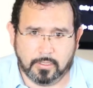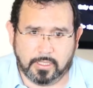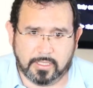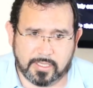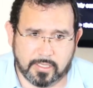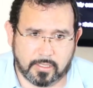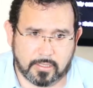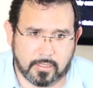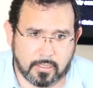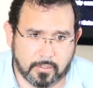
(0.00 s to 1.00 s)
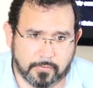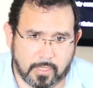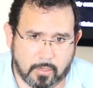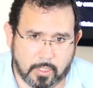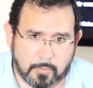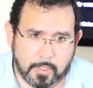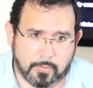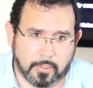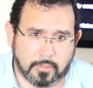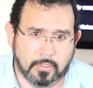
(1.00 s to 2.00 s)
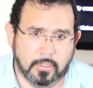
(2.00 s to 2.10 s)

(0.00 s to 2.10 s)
the necessities of our people,